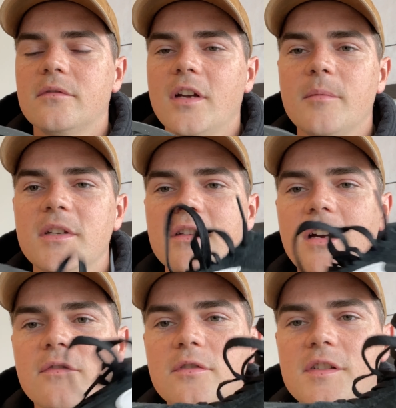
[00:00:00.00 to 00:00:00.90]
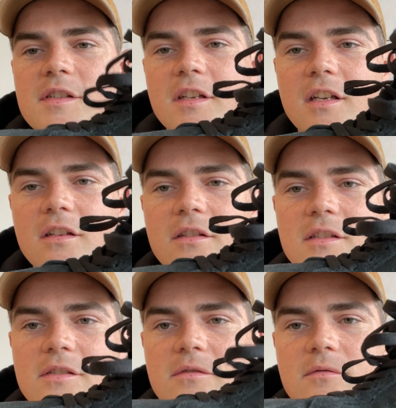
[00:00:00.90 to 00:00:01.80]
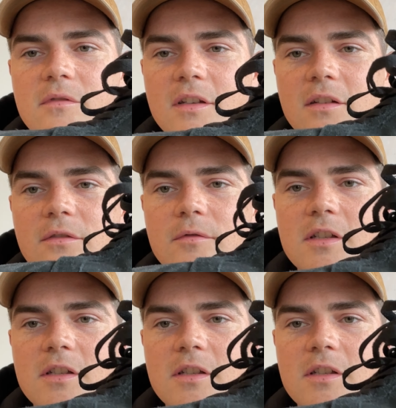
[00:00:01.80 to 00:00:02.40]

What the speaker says: mean, I've only skated these like 4